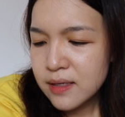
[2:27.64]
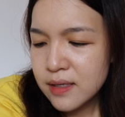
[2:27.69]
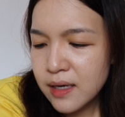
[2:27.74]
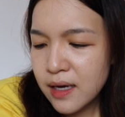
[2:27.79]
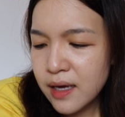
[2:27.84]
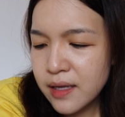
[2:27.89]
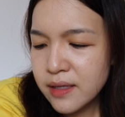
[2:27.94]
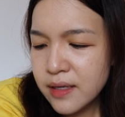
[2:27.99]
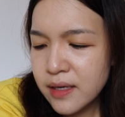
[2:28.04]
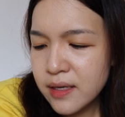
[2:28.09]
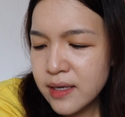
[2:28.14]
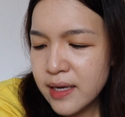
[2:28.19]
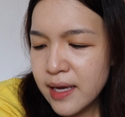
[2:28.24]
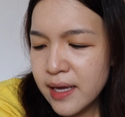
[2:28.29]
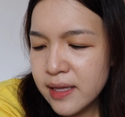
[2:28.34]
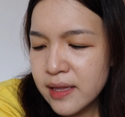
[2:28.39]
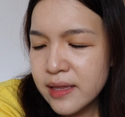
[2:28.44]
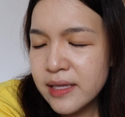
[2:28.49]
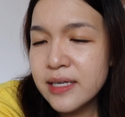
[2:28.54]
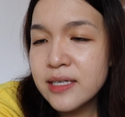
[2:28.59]
I think
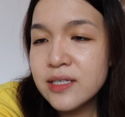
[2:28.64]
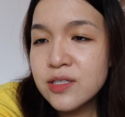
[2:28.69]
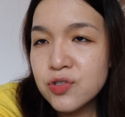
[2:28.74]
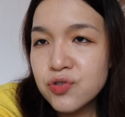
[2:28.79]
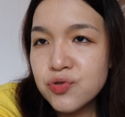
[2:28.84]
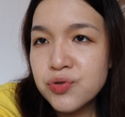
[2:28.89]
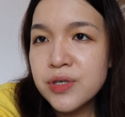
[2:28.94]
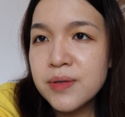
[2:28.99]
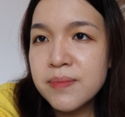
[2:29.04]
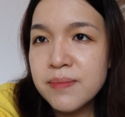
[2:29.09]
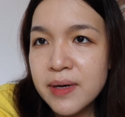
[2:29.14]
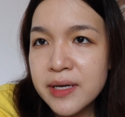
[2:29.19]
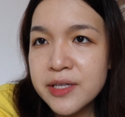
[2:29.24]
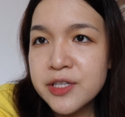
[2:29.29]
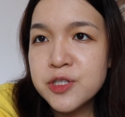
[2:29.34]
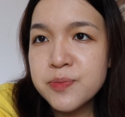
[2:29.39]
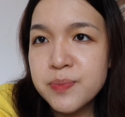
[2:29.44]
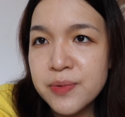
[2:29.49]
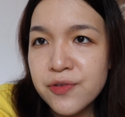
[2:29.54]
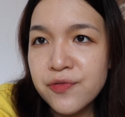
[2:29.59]
at least 3
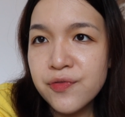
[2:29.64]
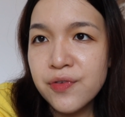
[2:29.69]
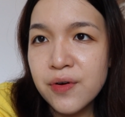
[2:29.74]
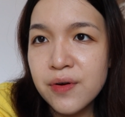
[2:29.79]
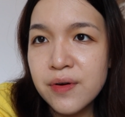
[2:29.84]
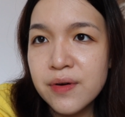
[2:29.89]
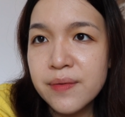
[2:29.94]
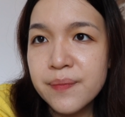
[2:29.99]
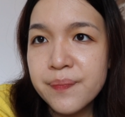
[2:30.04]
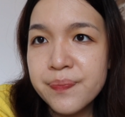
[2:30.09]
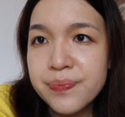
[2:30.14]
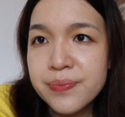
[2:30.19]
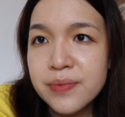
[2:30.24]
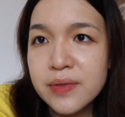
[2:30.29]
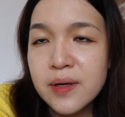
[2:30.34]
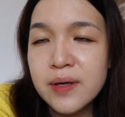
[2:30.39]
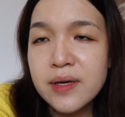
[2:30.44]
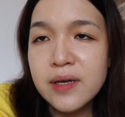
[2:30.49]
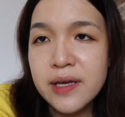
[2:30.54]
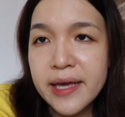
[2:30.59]
months before
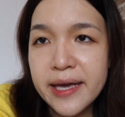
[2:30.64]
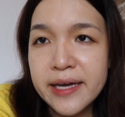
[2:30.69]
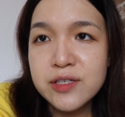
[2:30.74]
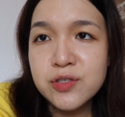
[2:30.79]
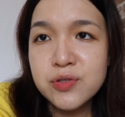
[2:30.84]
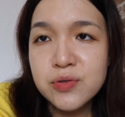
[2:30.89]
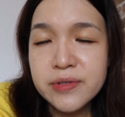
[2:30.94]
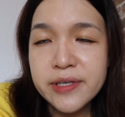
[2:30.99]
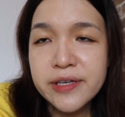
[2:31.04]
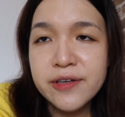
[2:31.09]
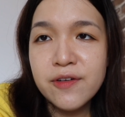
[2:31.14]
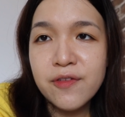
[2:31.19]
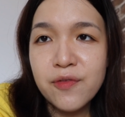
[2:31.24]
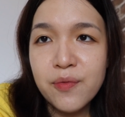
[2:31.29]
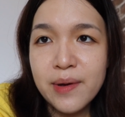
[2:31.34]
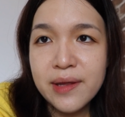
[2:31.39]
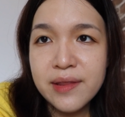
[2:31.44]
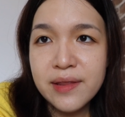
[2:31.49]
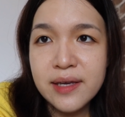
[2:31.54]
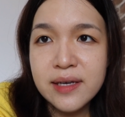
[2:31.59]
the actual day of
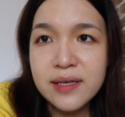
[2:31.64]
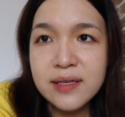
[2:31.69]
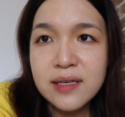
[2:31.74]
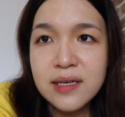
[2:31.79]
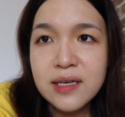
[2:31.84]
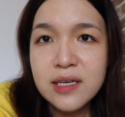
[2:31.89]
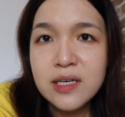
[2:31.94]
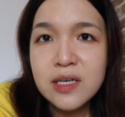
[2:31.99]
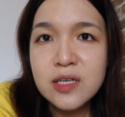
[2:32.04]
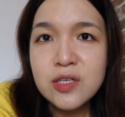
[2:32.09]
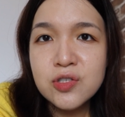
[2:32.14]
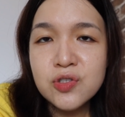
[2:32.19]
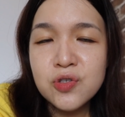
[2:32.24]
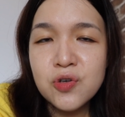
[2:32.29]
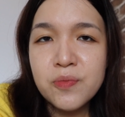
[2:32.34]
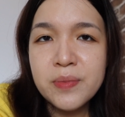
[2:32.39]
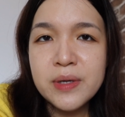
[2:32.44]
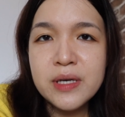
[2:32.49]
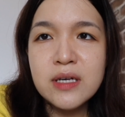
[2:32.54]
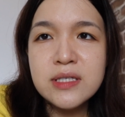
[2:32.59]
wedding.
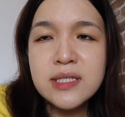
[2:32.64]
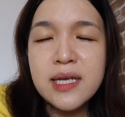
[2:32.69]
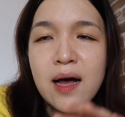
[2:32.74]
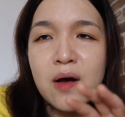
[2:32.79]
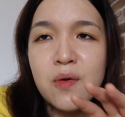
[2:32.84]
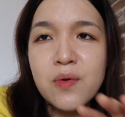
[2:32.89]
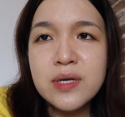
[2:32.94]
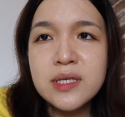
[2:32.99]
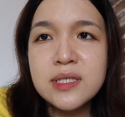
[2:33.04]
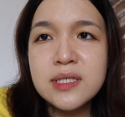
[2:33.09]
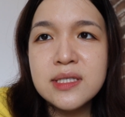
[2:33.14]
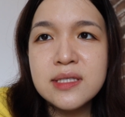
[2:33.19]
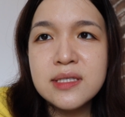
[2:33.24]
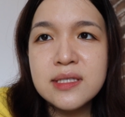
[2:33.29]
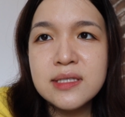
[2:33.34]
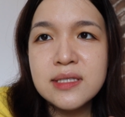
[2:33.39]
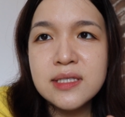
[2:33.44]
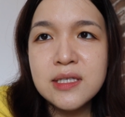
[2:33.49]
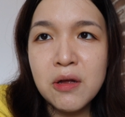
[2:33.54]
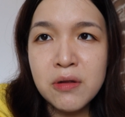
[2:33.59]
So because our
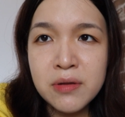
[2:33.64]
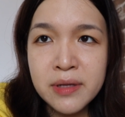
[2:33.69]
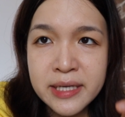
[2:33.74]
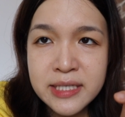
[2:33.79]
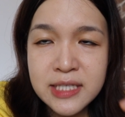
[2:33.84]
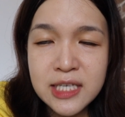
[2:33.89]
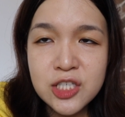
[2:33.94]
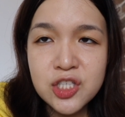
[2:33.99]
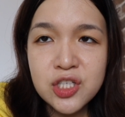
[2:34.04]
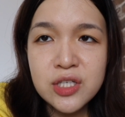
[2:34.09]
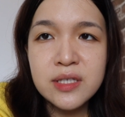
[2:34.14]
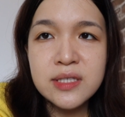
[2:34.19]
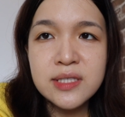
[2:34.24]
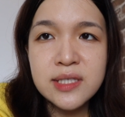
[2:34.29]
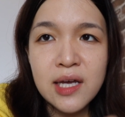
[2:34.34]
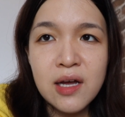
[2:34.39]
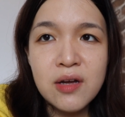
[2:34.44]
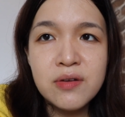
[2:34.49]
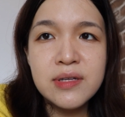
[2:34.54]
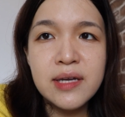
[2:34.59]
solemnization is
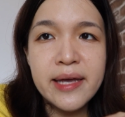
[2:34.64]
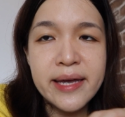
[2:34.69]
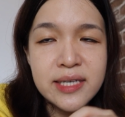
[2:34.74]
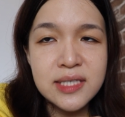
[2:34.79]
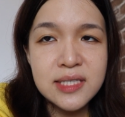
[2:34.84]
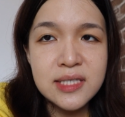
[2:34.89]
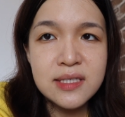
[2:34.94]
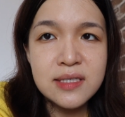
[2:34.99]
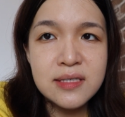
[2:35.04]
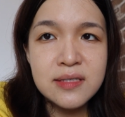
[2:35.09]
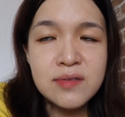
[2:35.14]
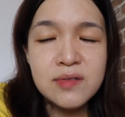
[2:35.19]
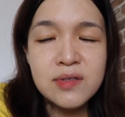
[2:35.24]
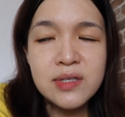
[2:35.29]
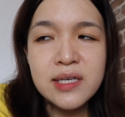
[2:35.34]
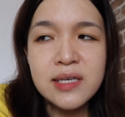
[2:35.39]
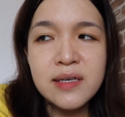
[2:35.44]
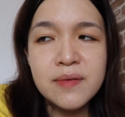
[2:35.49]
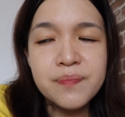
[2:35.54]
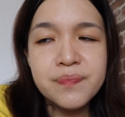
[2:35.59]
held
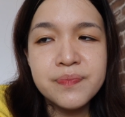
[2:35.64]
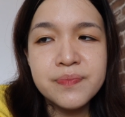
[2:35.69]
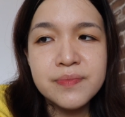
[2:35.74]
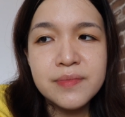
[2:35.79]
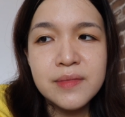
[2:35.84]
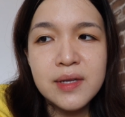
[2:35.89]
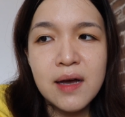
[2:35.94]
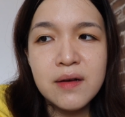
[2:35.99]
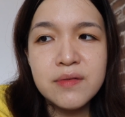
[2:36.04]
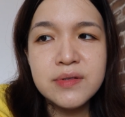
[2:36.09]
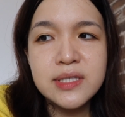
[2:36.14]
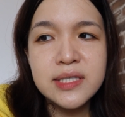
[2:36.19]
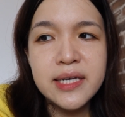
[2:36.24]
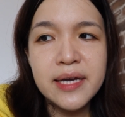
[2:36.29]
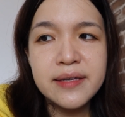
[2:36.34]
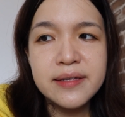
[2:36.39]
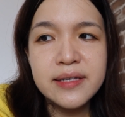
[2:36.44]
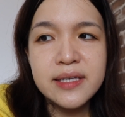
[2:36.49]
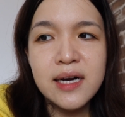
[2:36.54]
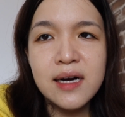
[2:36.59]
externally
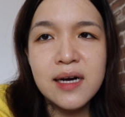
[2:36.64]
outside the